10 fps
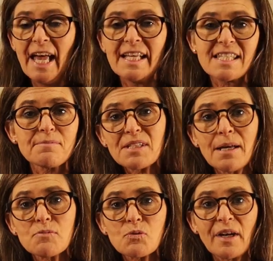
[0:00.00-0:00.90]
And
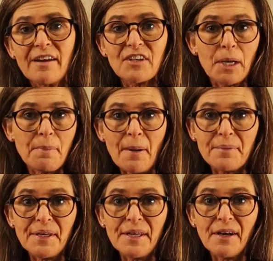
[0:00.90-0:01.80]
sometimes when I've got a
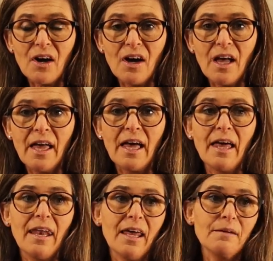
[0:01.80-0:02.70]
puppy
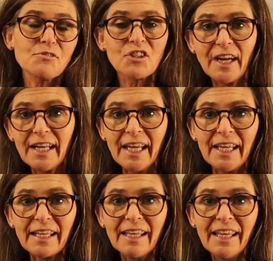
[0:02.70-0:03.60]
and I'm
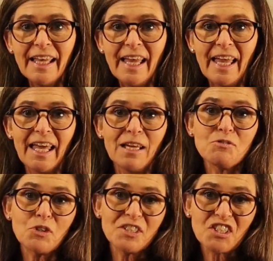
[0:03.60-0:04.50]
training and
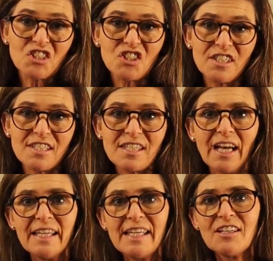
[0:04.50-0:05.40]
I'm doing dishes,
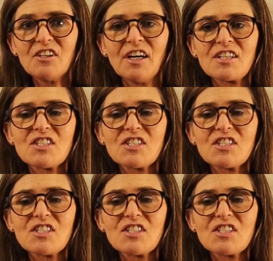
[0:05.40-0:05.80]
I need to hook.